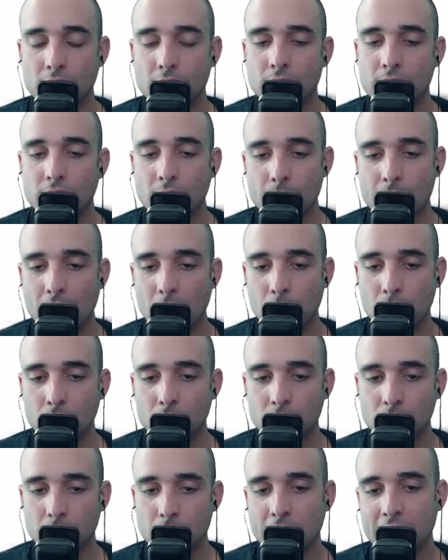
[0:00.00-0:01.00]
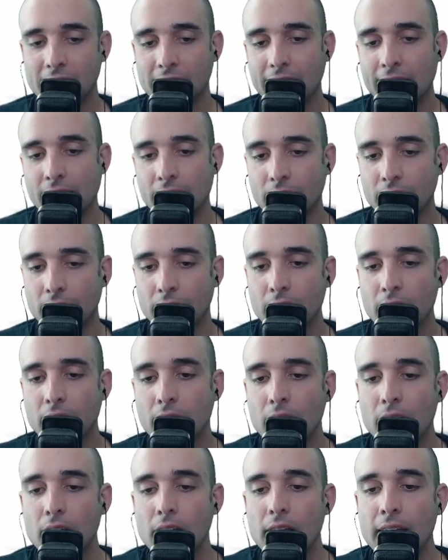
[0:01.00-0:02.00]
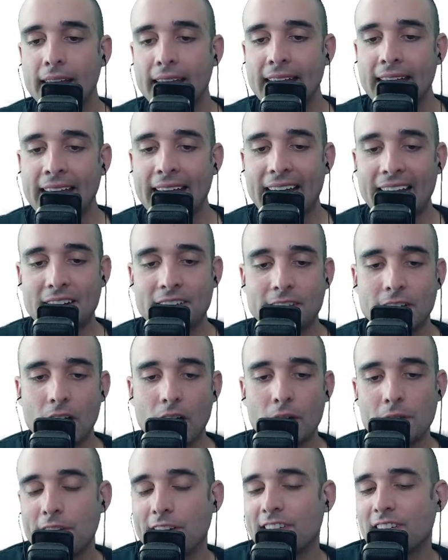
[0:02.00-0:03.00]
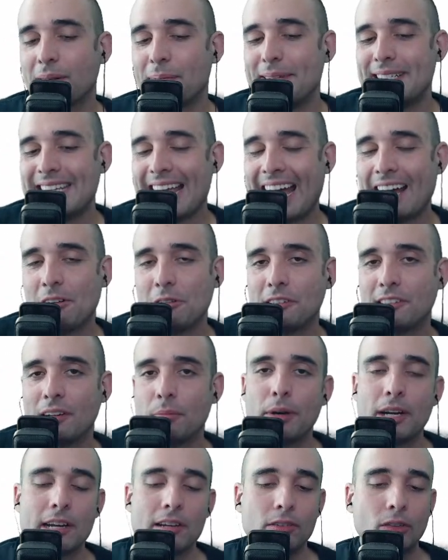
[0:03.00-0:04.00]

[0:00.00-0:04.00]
from that role months later. And so there's some doubts about his